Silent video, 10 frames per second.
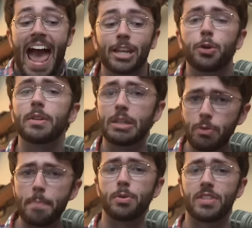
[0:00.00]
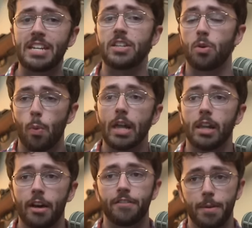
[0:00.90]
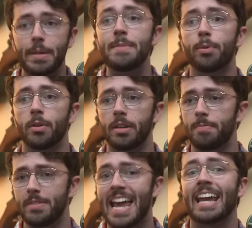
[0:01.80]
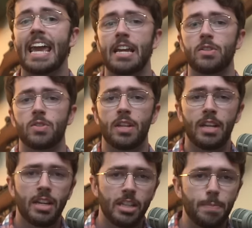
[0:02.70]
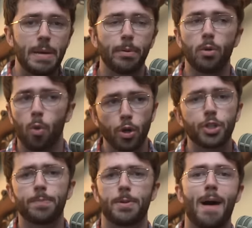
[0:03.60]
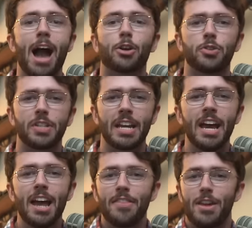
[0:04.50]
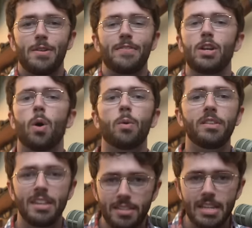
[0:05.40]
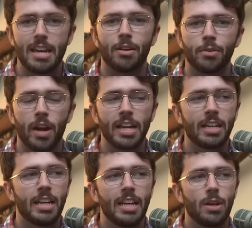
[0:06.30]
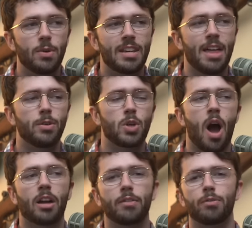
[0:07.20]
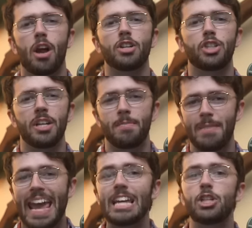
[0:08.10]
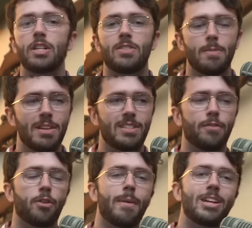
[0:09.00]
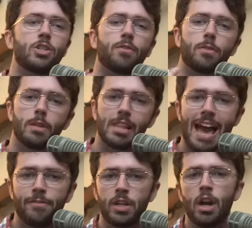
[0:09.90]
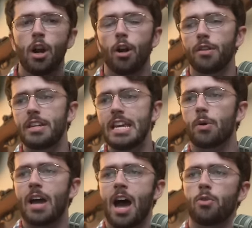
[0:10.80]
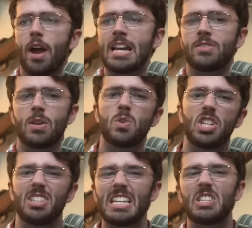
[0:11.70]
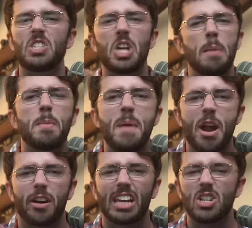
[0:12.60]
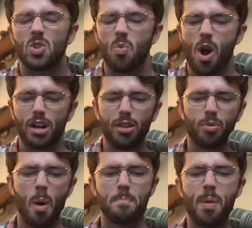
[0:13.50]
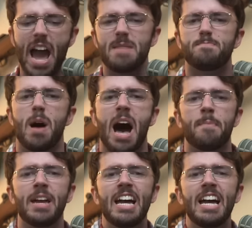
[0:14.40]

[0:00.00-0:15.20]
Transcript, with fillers: accurately represented the will of the people in decades. The people who worship democracy, they don't even know it when they see it, right? It was either talk of Russian agents and misinformation from the left or the neocon right said it was just these dumb Americans who wanted to throw a pipe bomb